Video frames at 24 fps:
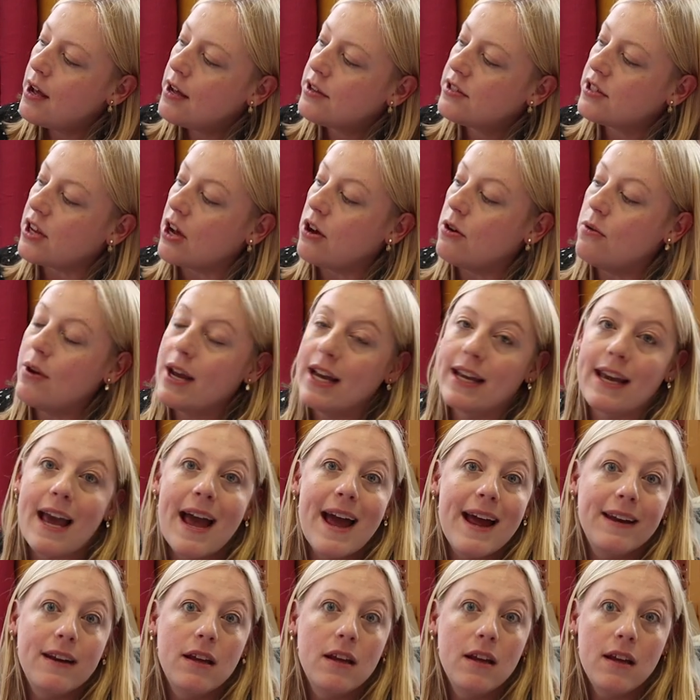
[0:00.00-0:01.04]
So
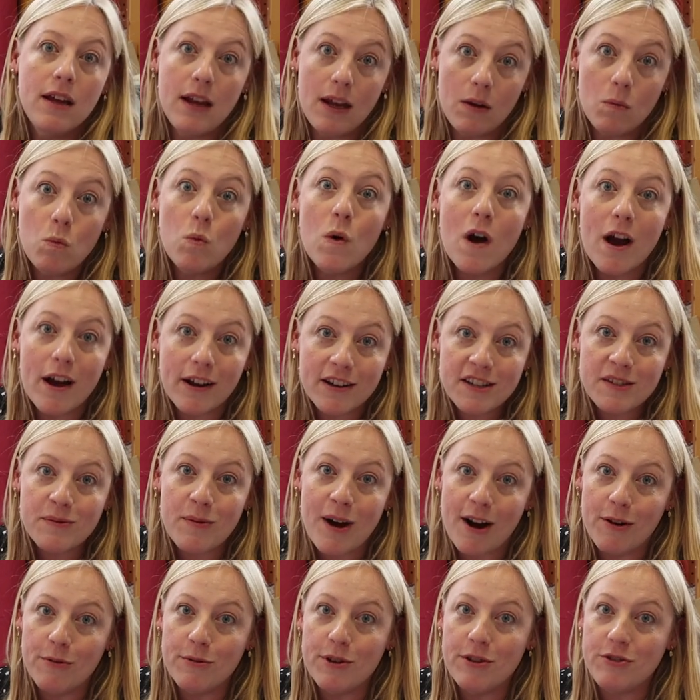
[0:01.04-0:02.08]
again, it works
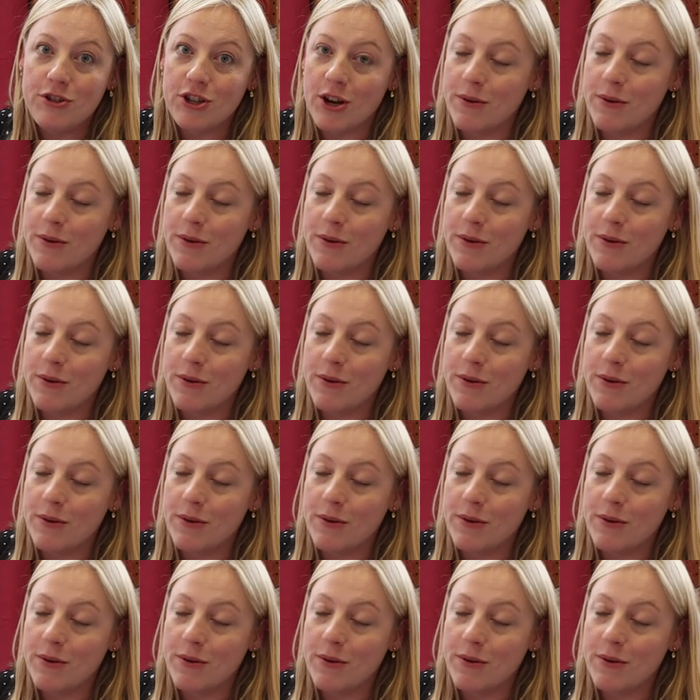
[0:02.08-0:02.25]
well with